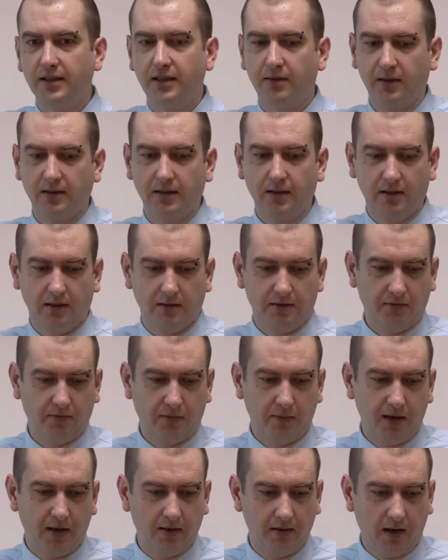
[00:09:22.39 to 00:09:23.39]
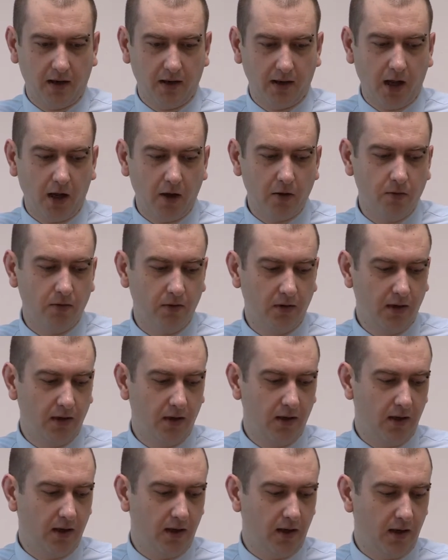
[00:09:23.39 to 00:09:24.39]
So as from a low
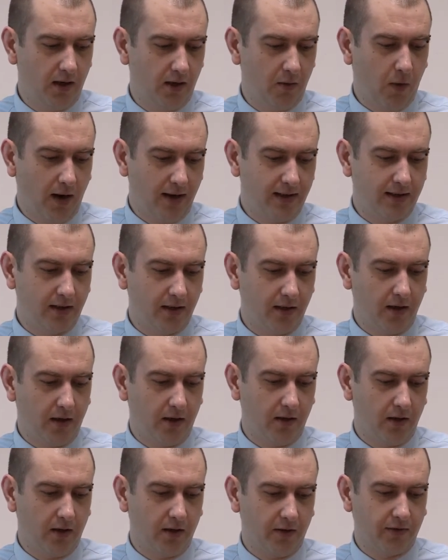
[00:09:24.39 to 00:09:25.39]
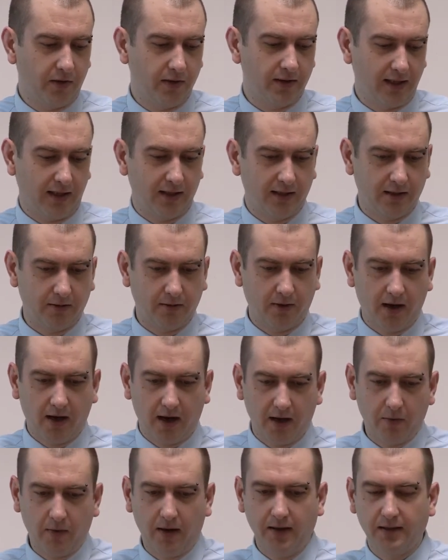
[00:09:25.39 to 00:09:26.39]
weight on the front axle to a
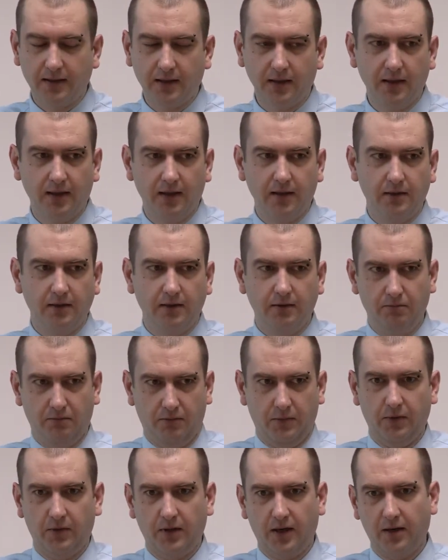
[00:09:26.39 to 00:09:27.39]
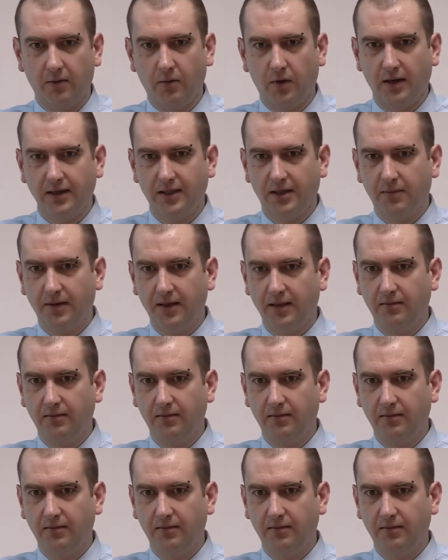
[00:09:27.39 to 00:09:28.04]
high weight, you kind of want it to